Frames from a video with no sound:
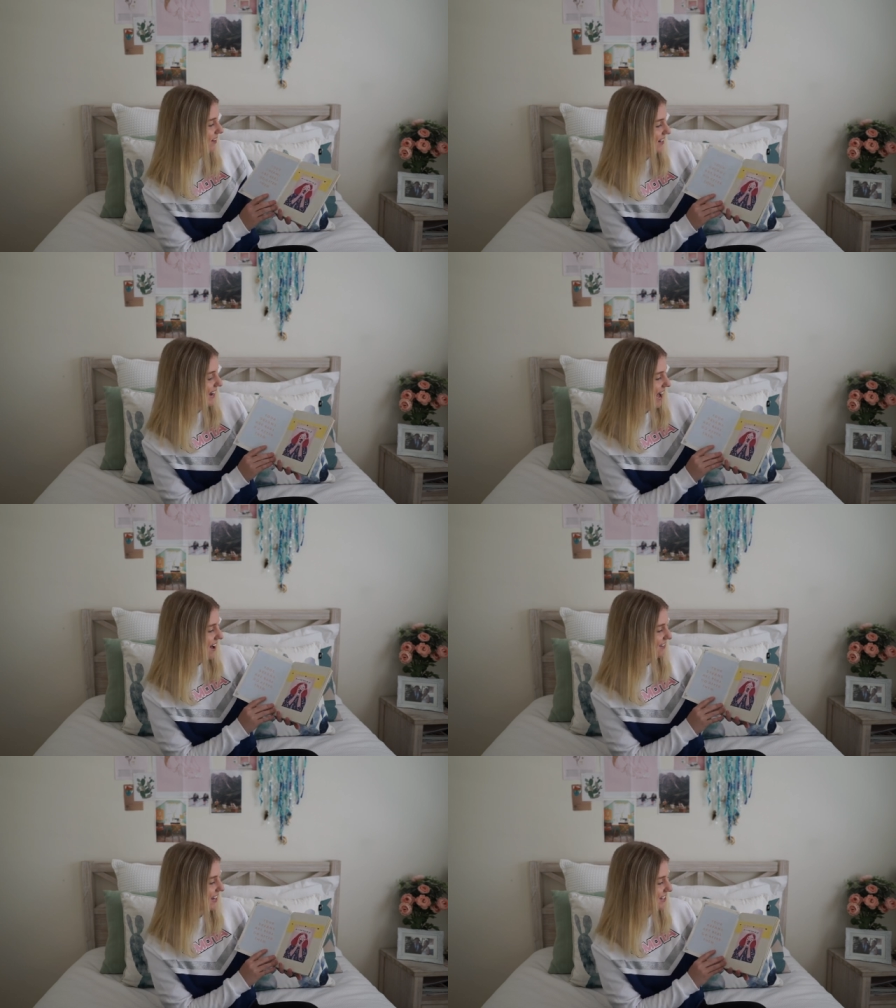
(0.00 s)

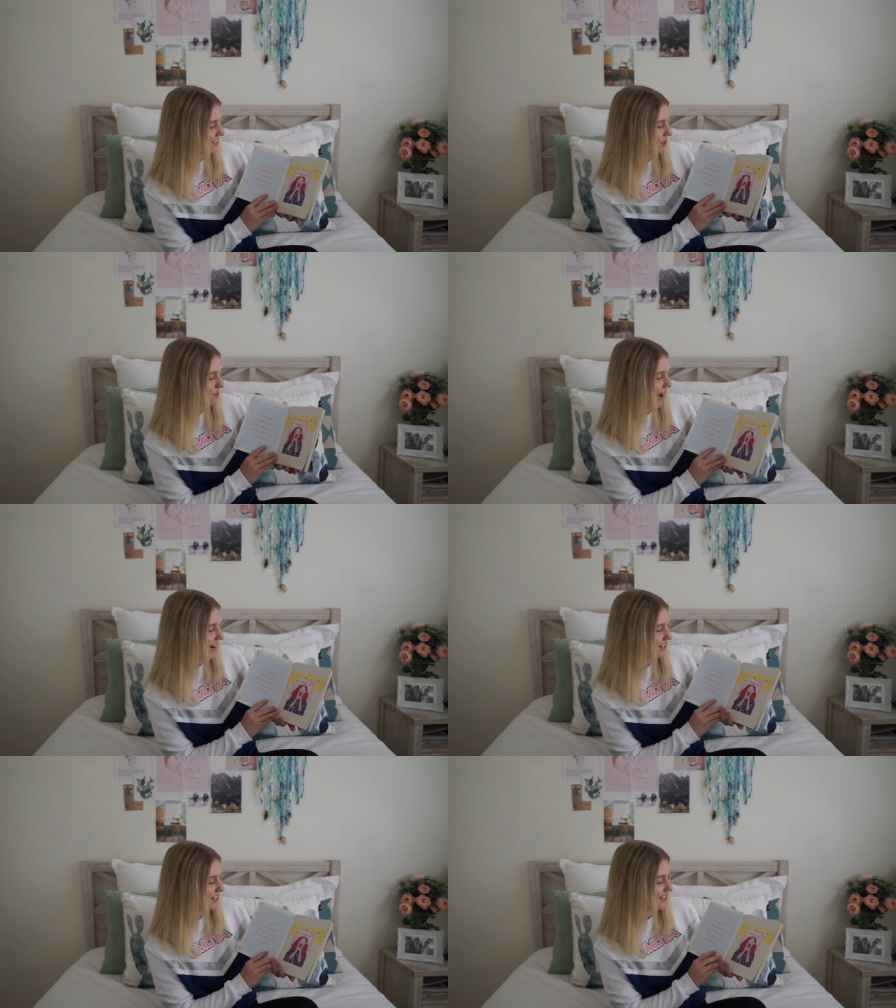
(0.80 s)
Now, these two
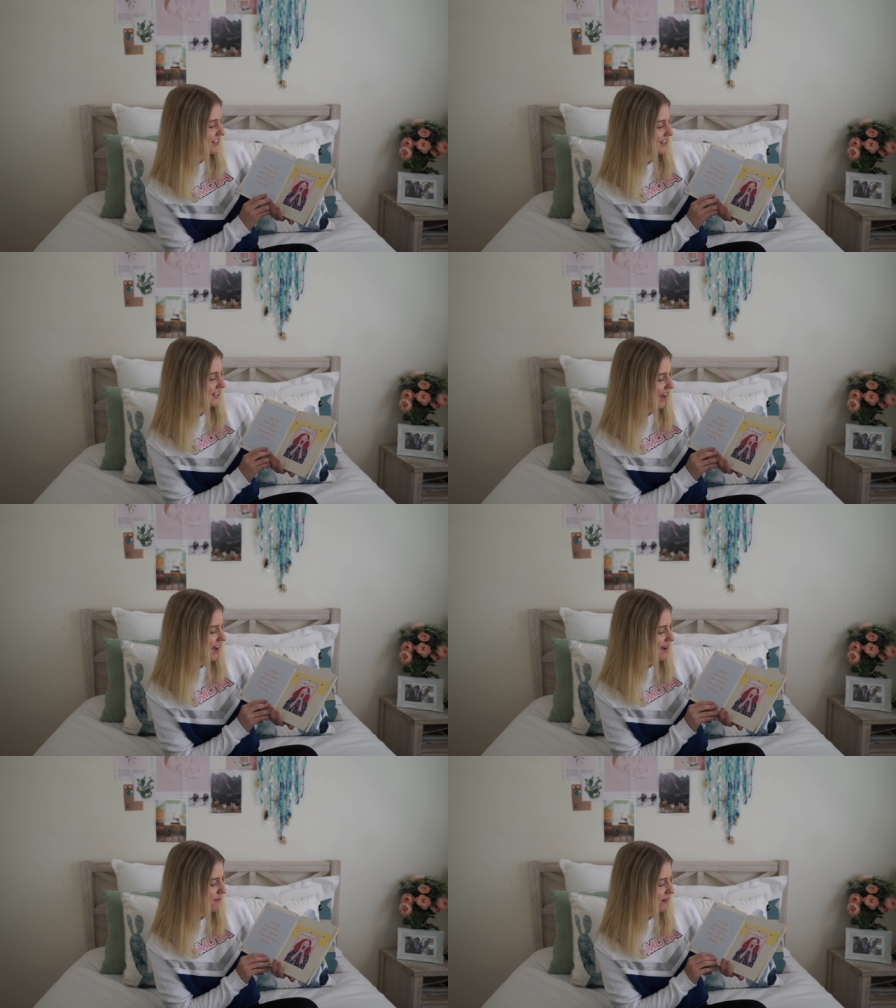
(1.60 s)
pages
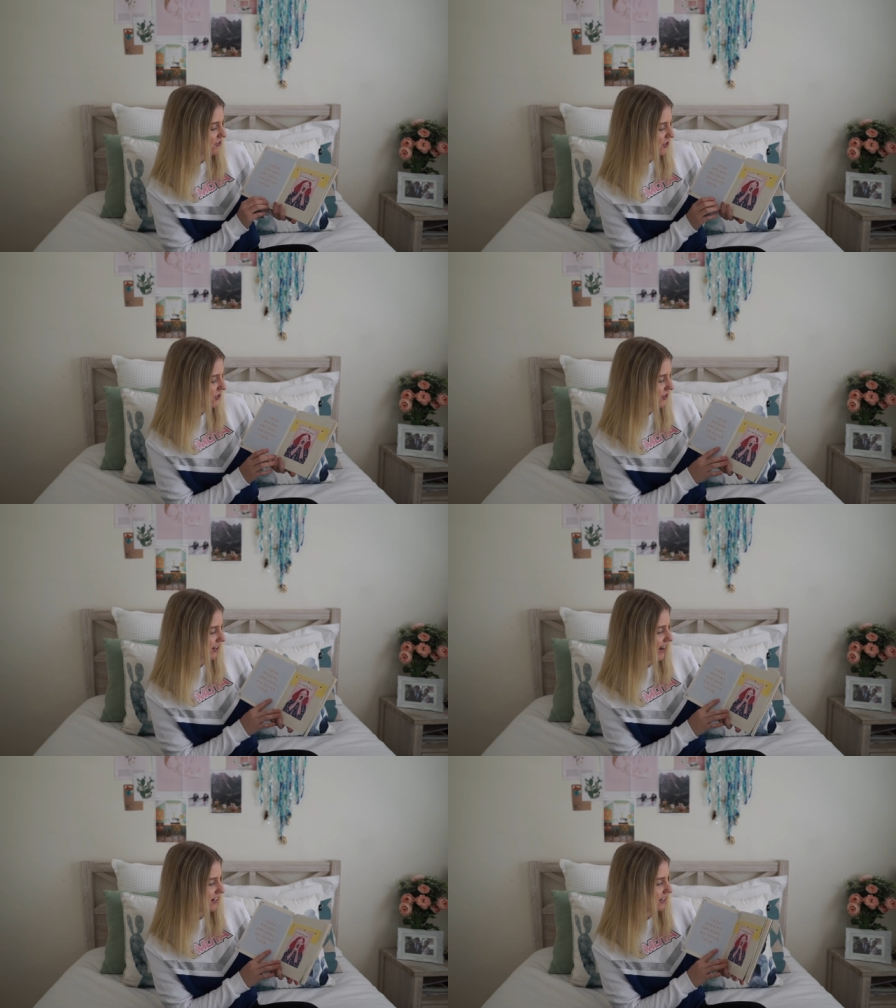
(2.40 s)
um, I've just
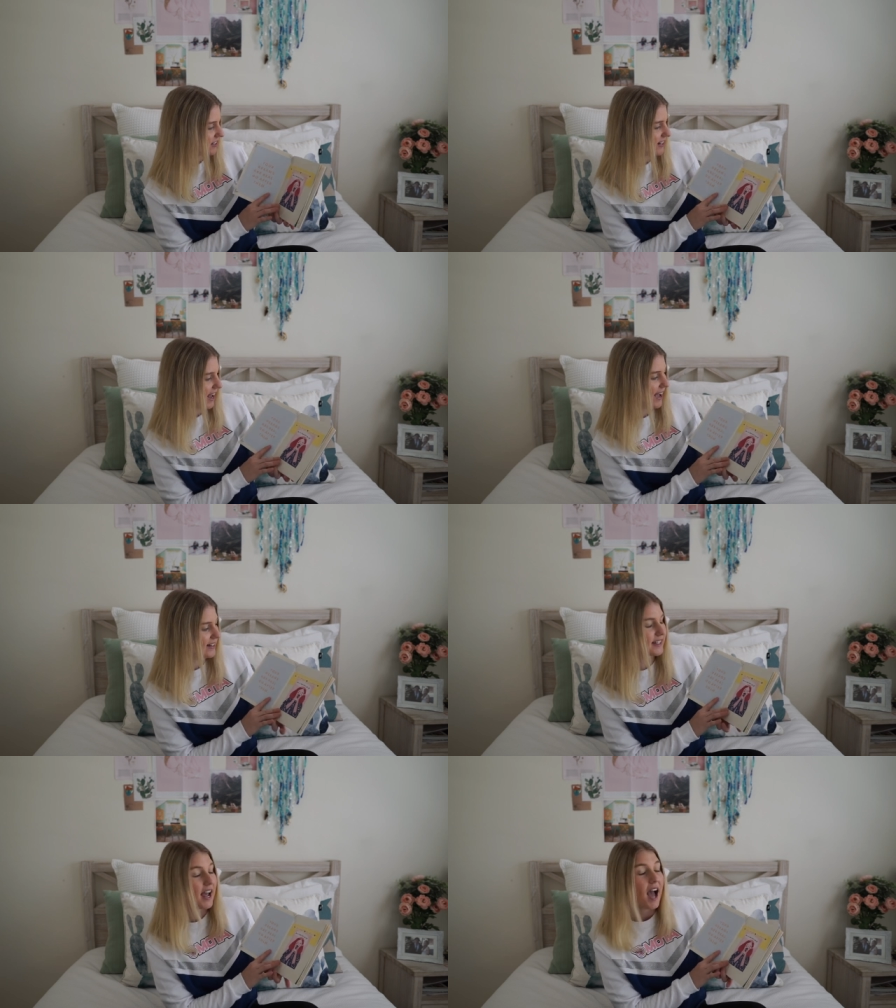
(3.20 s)
created
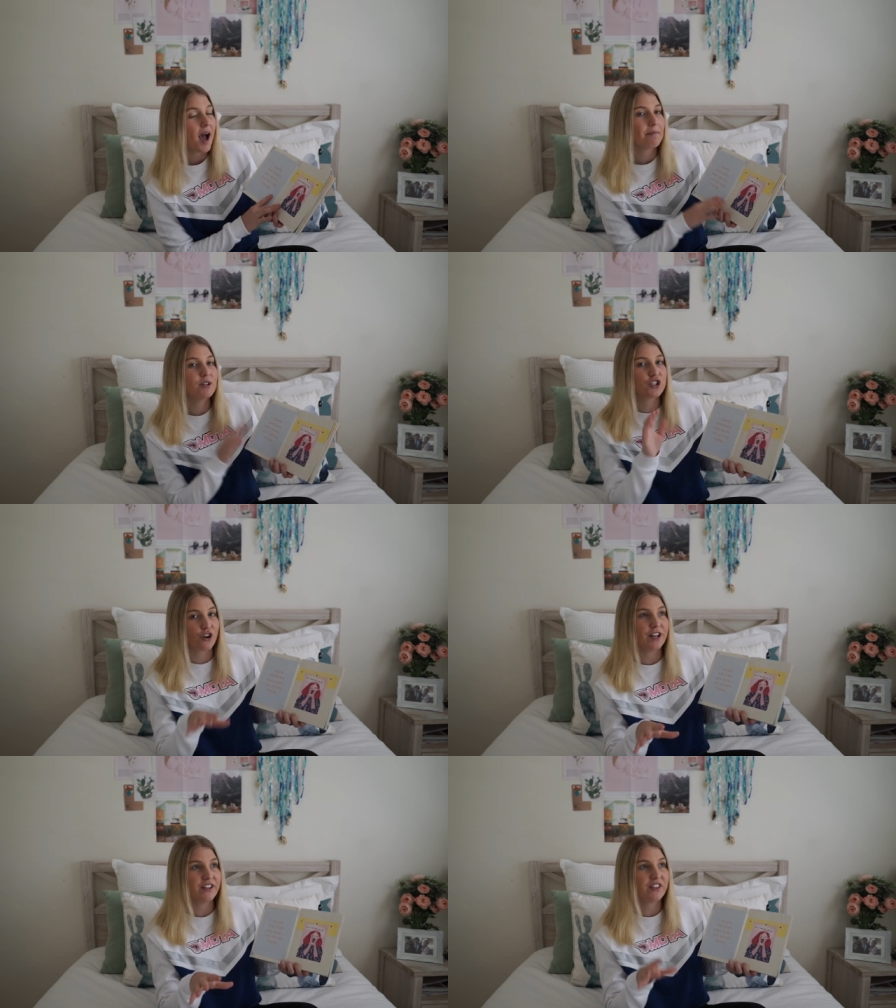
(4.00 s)
and
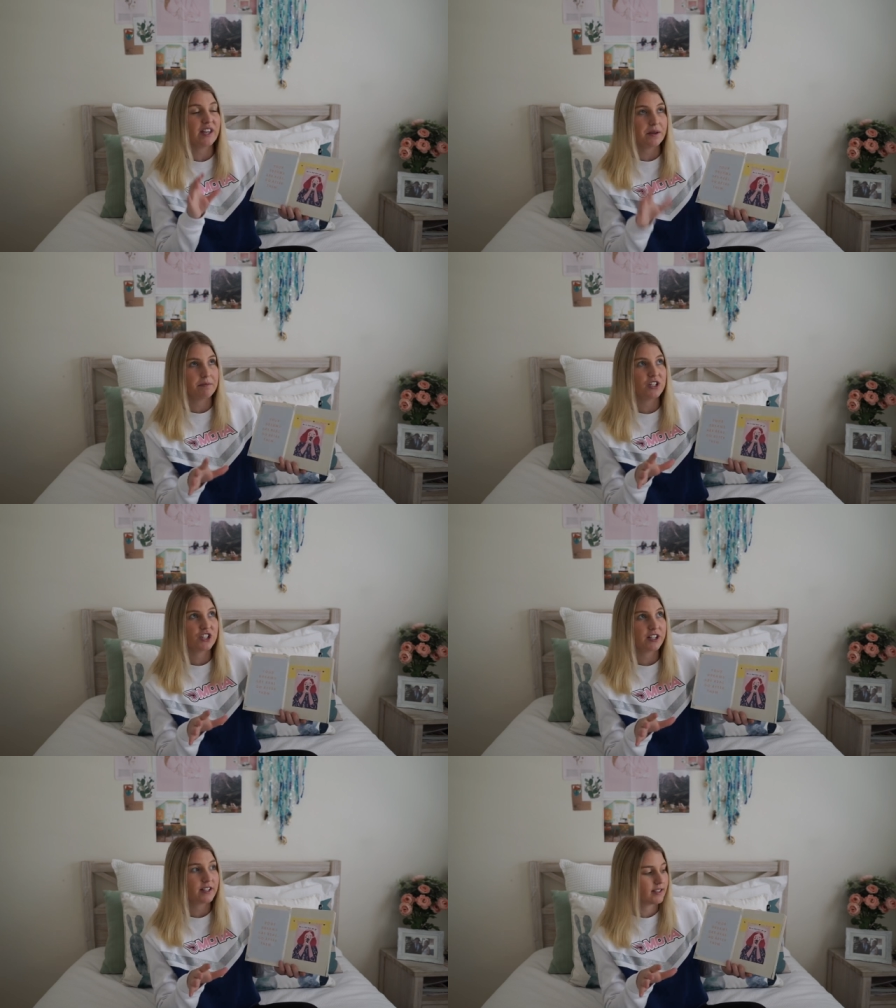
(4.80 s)
majority of the
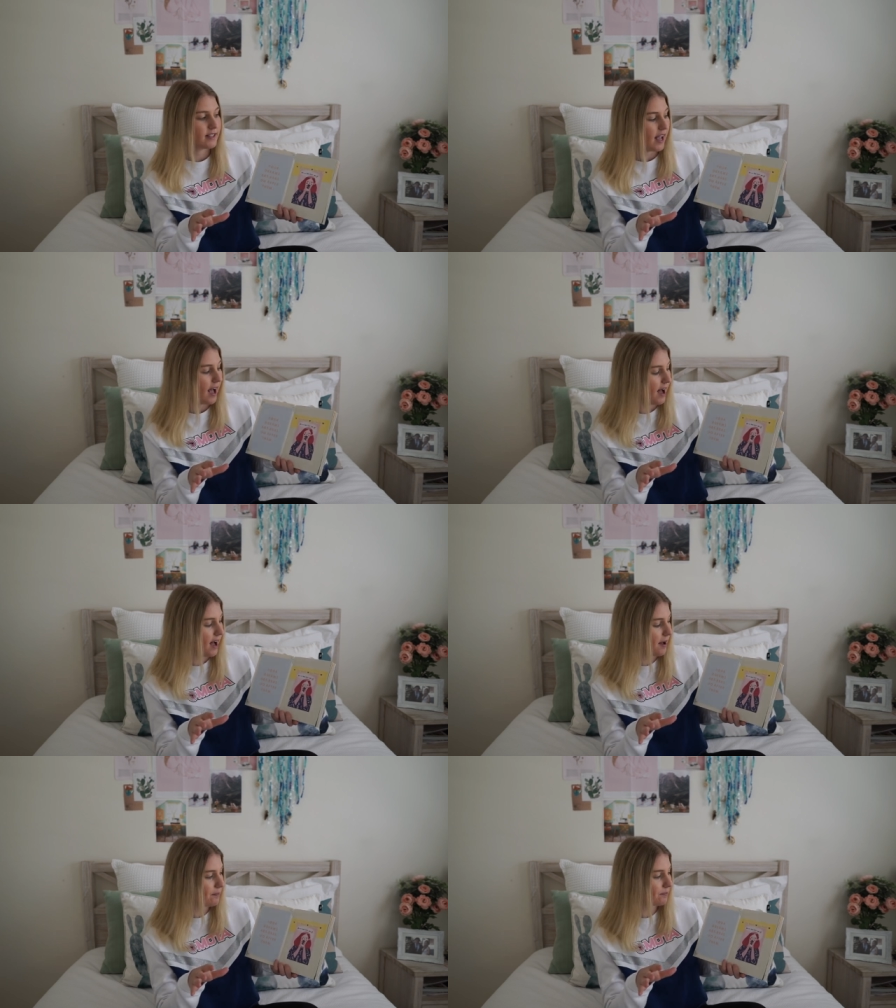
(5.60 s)
images
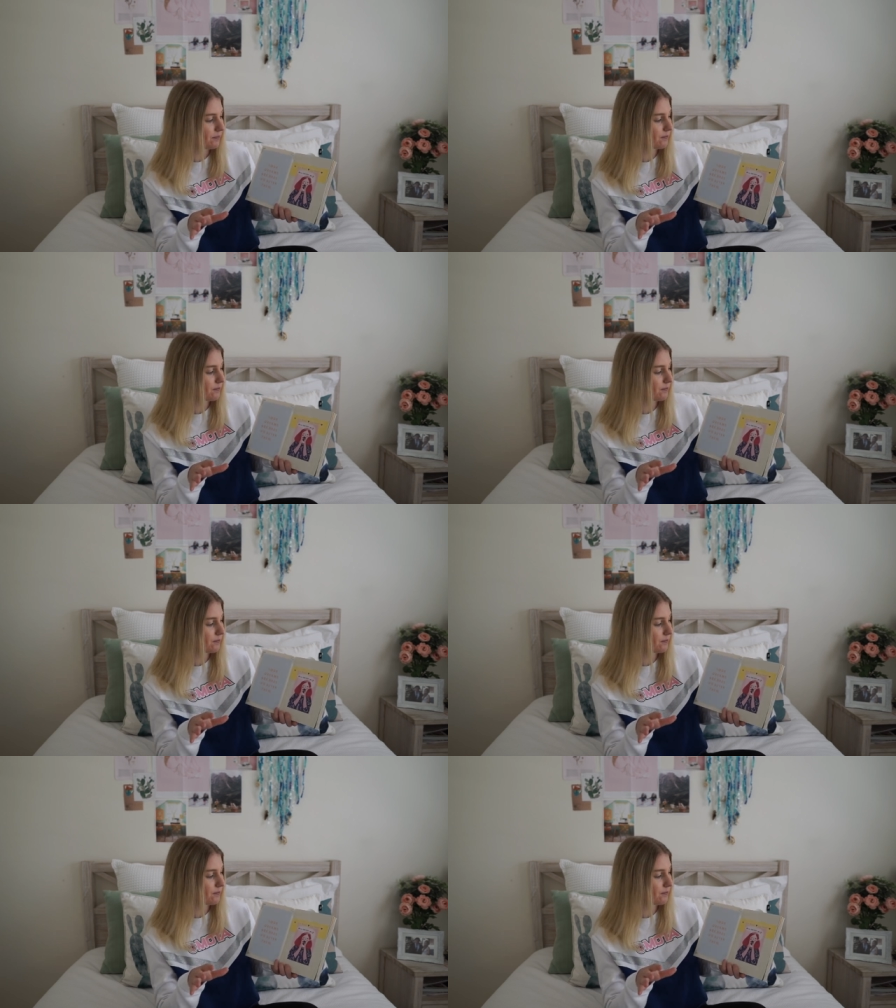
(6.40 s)
um,